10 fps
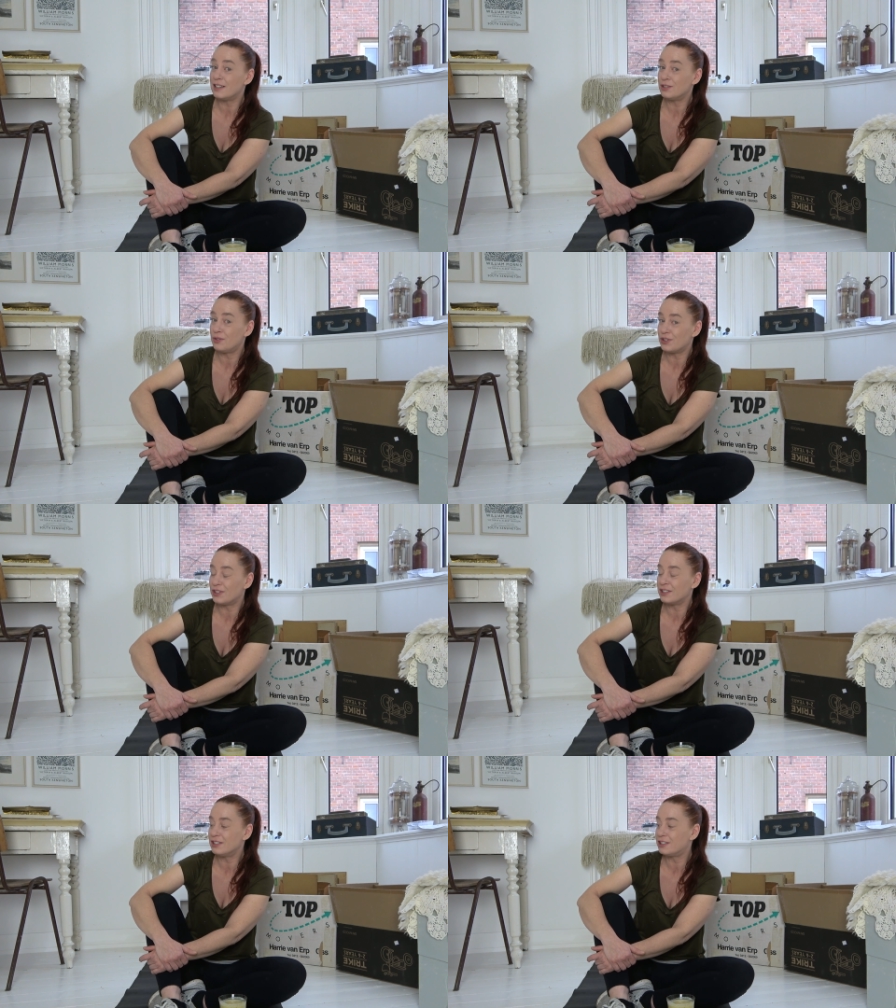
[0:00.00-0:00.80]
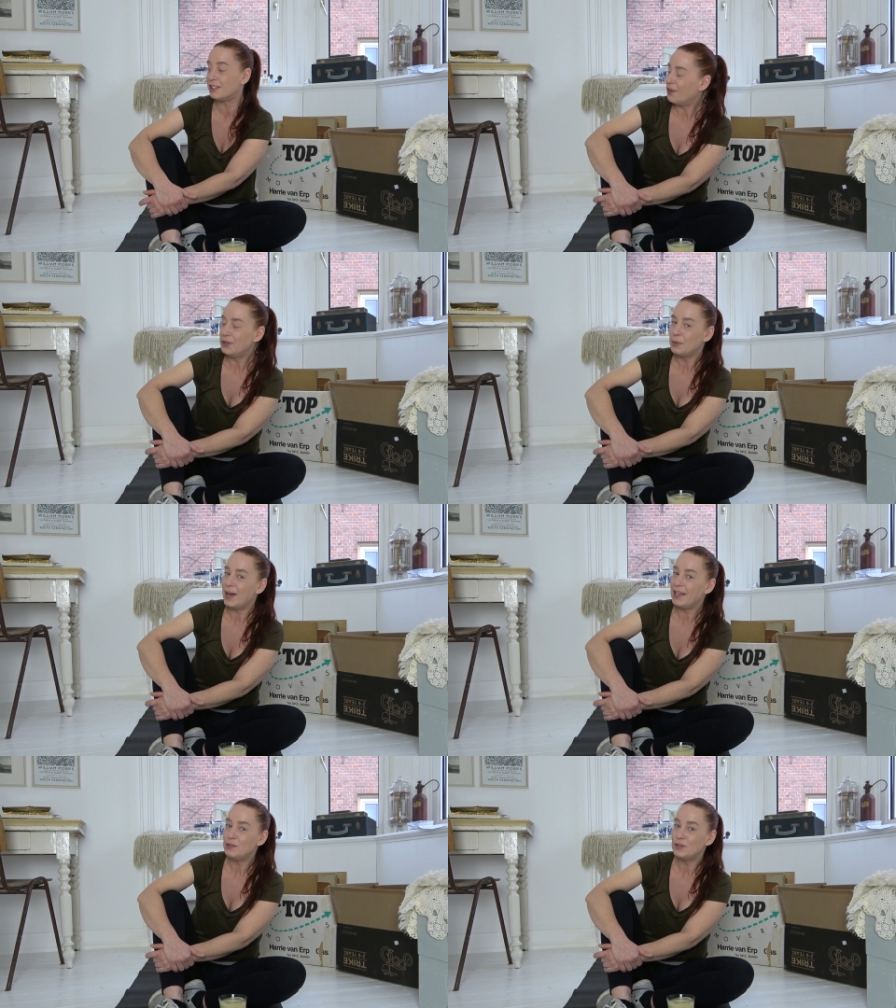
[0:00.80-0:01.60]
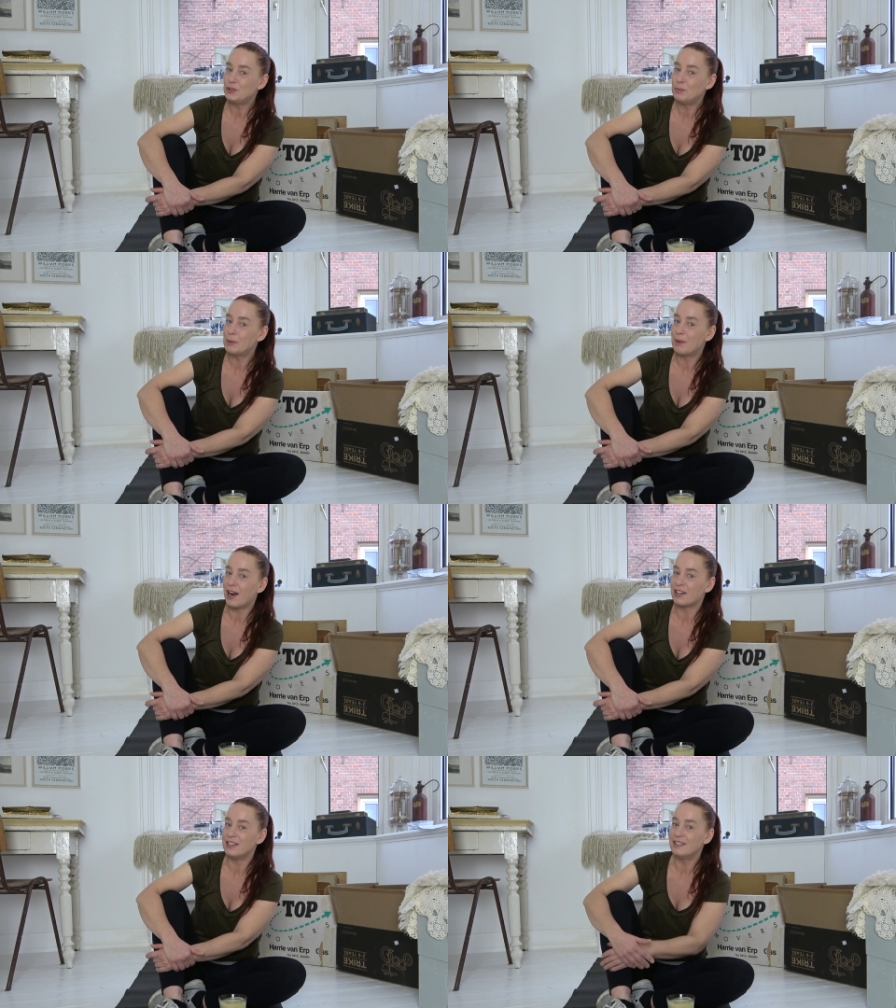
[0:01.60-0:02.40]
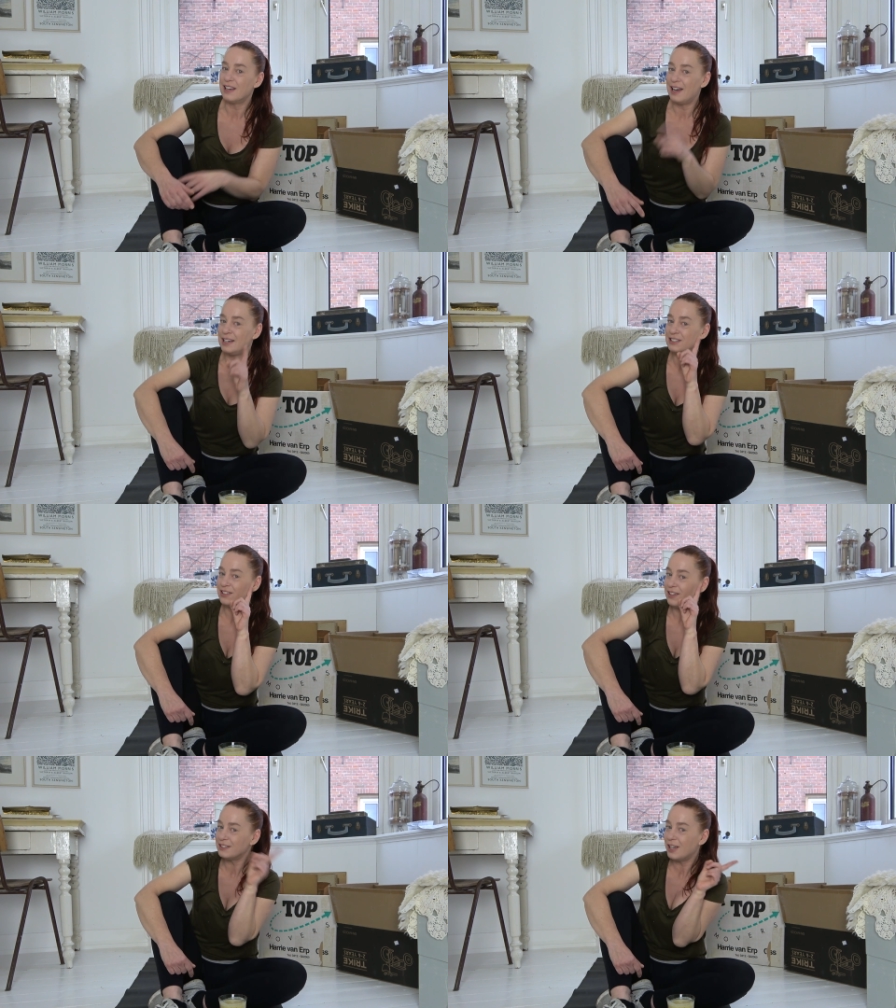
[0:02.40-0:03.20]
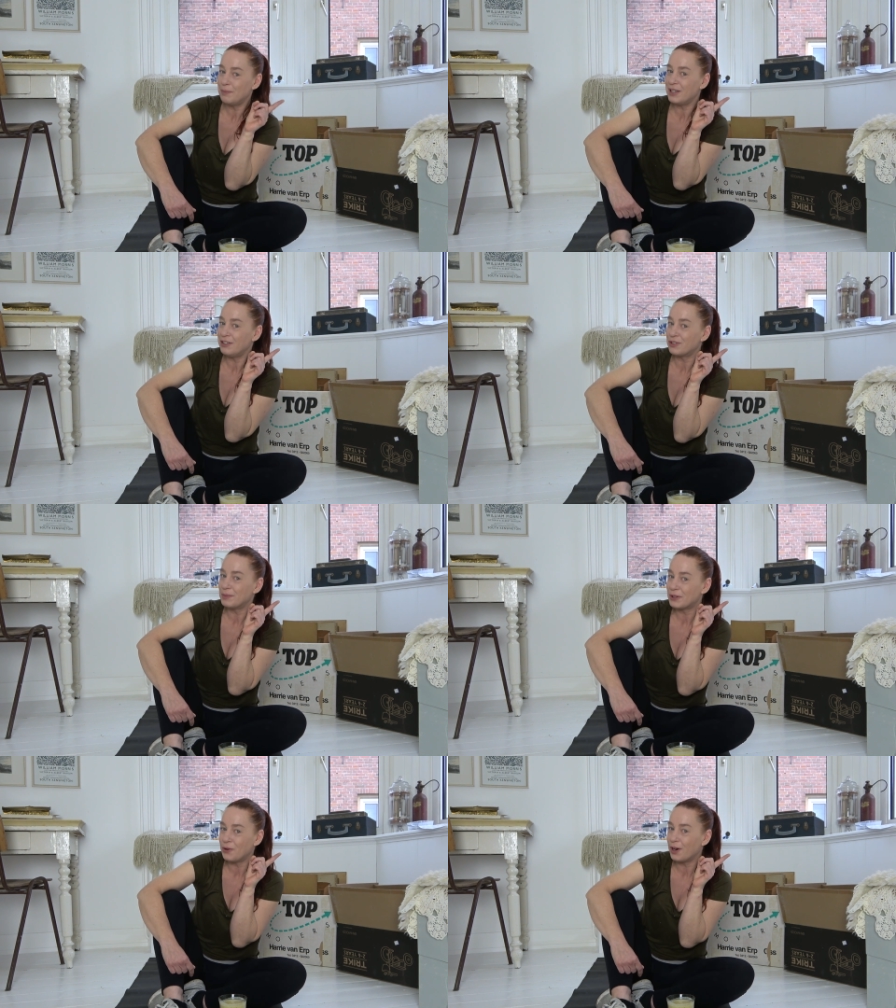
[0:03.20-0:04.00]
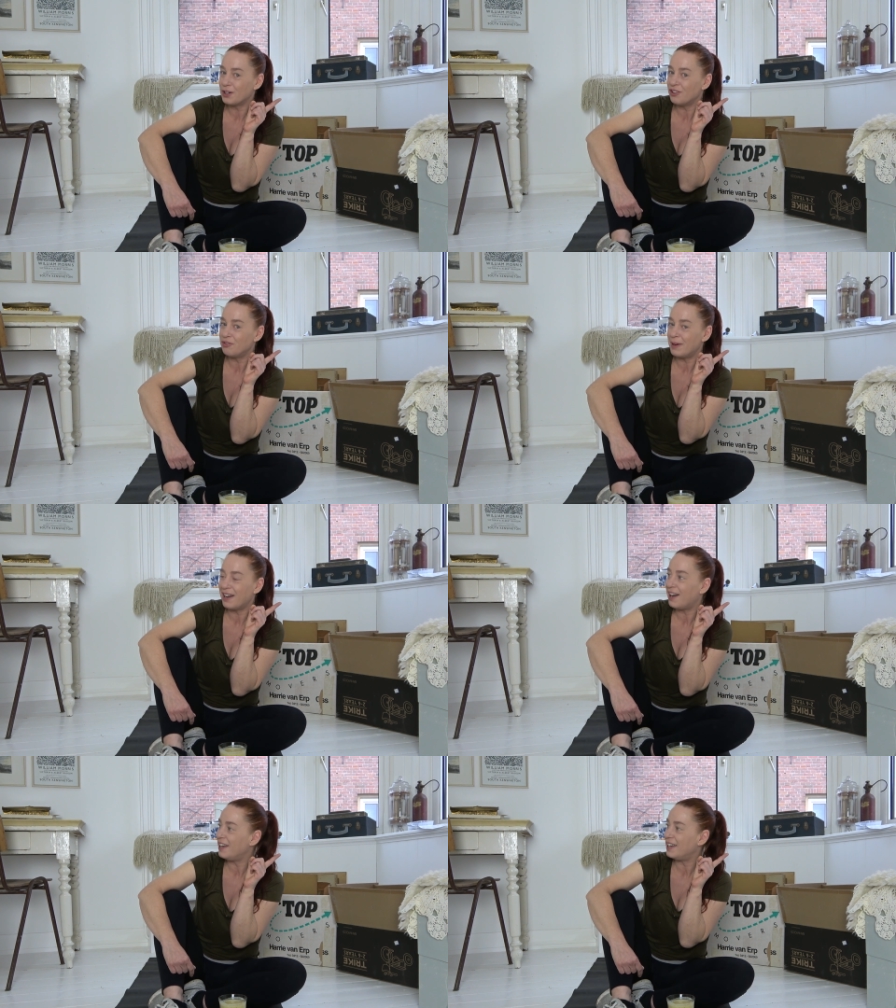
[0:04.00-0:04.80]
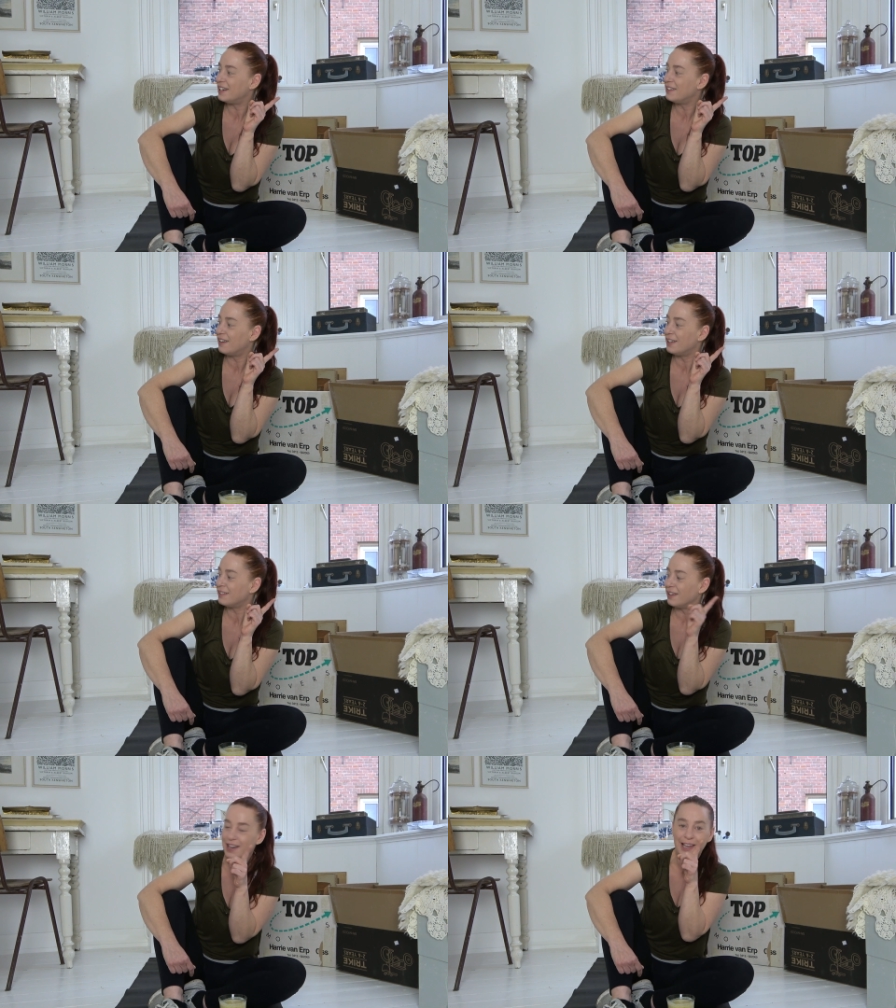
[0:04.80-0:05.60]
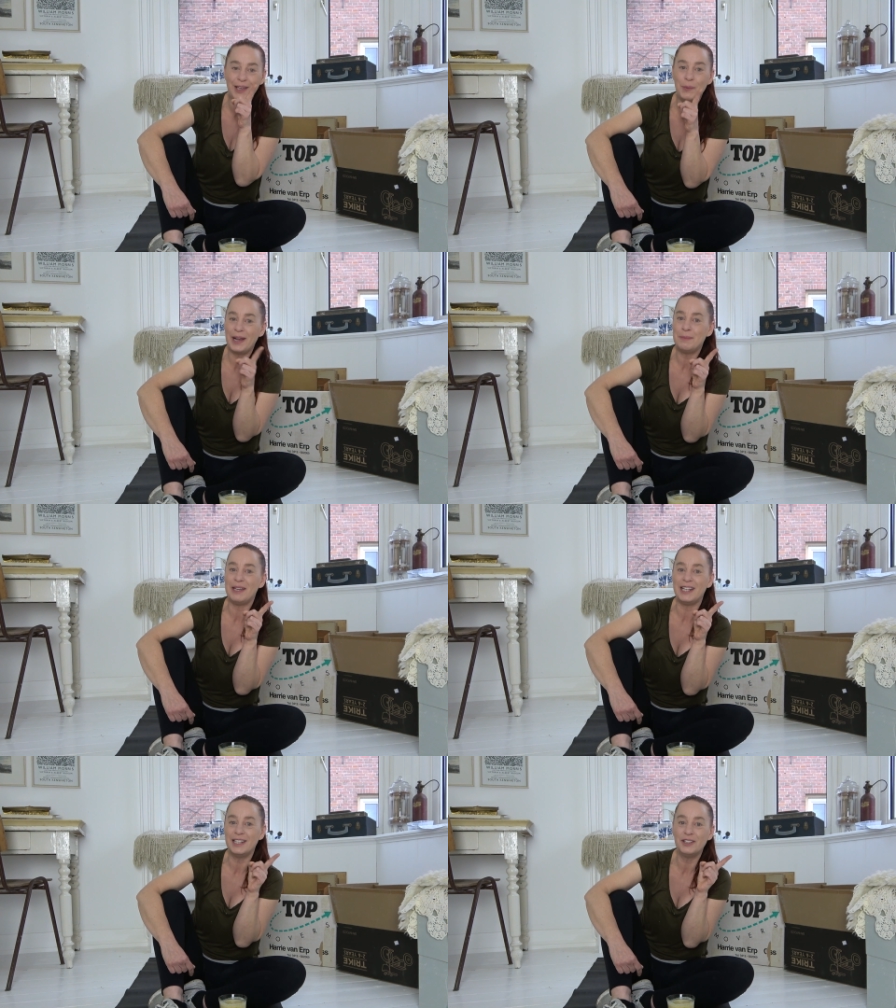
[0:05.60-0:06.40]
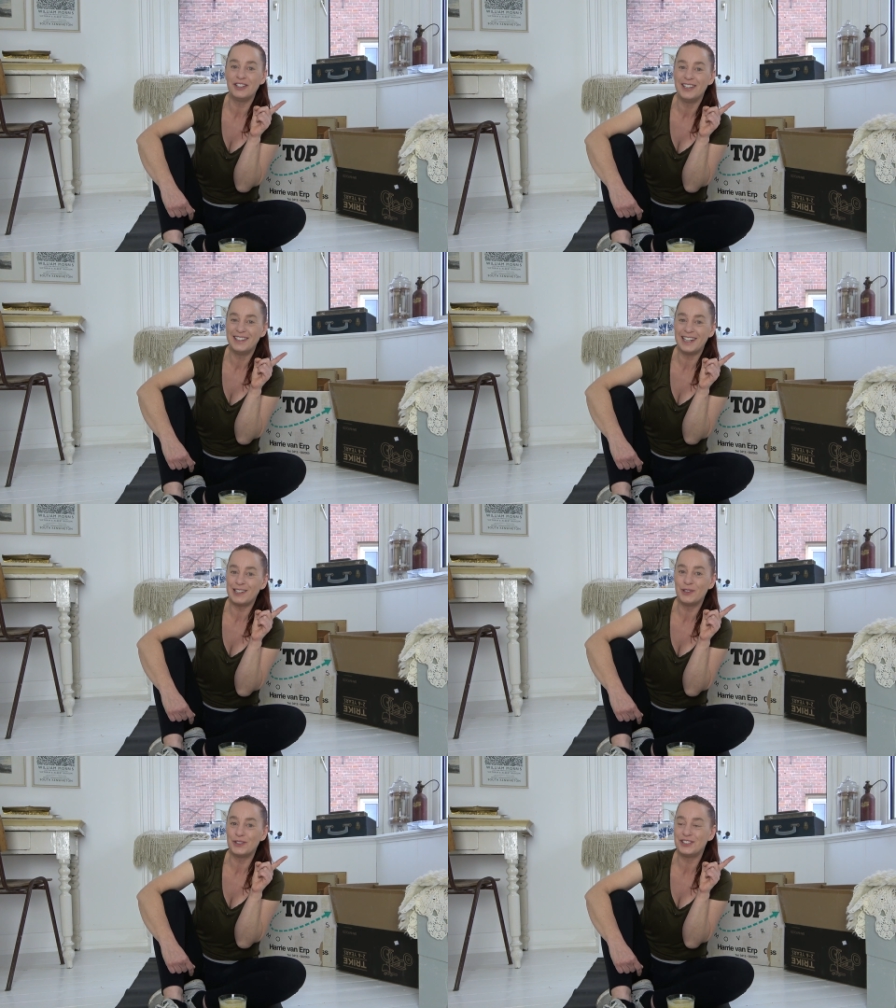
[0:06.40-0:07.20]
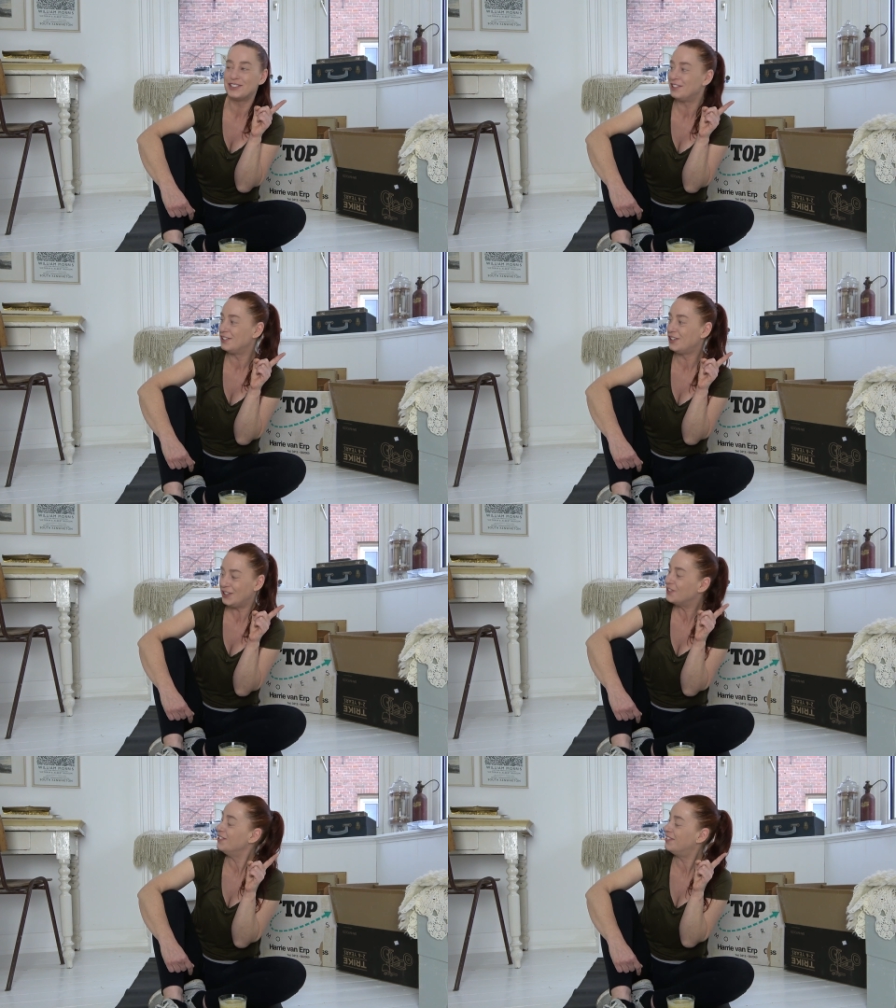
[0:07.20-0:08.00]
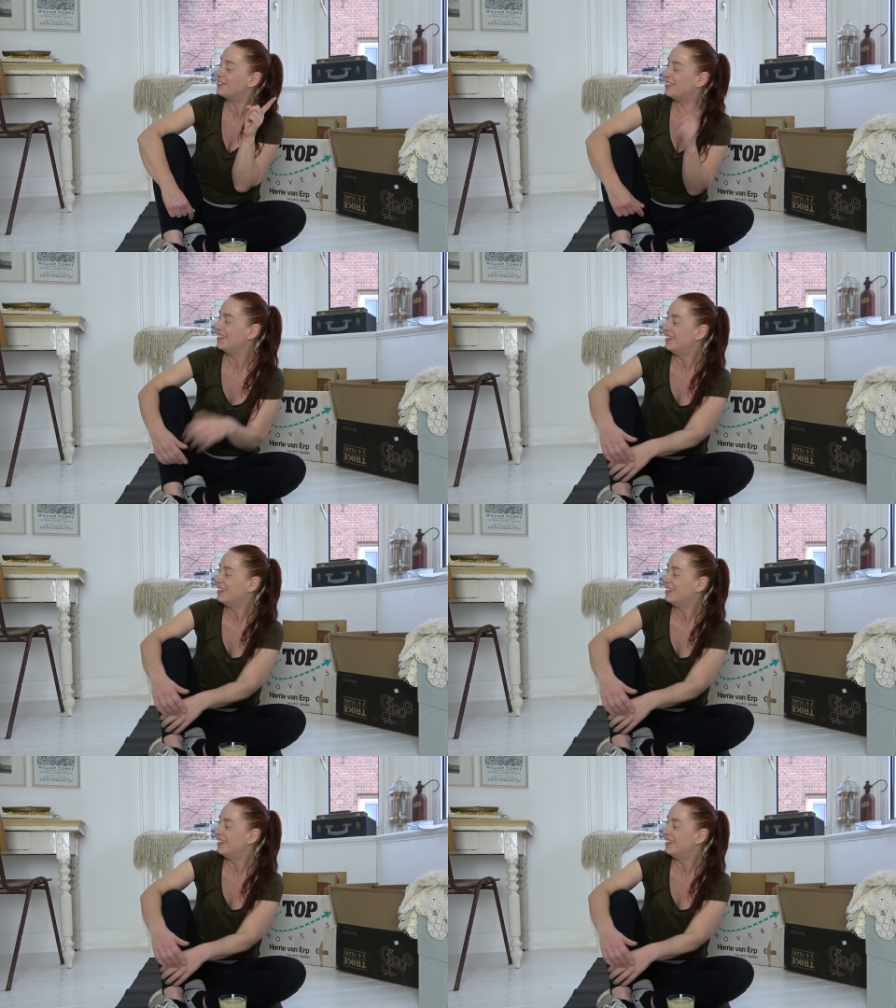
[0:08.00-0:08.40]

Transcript: test first. On the way to the supermarket, I saw something from the corner of my eye and I thought, hey, wait a minute, that looks cute.